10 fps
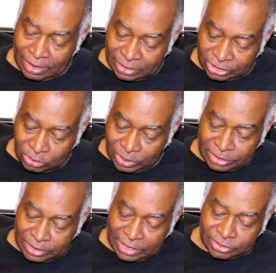So
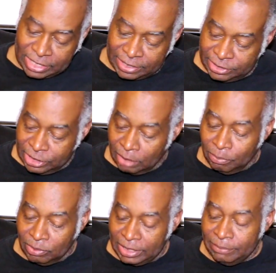it
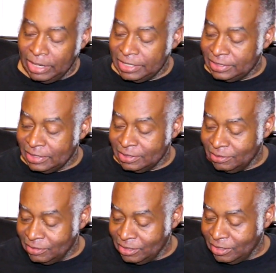doubly makes the
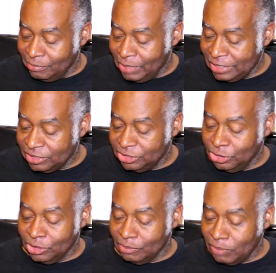
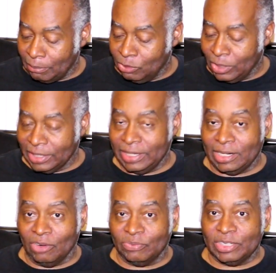sure that probably when I get
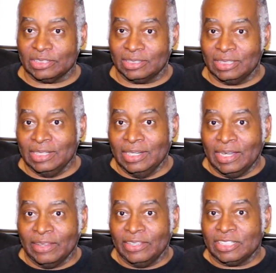off
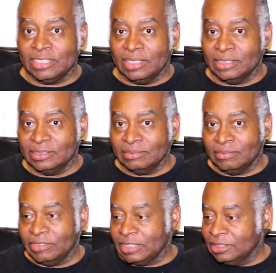this
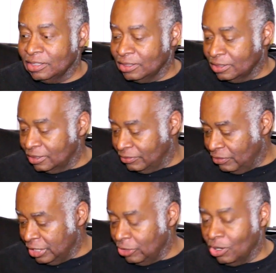little
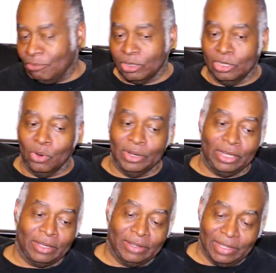video, I'm going to go in
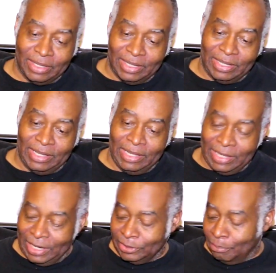there and
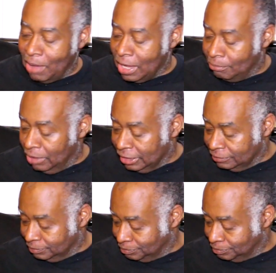hit the buy button.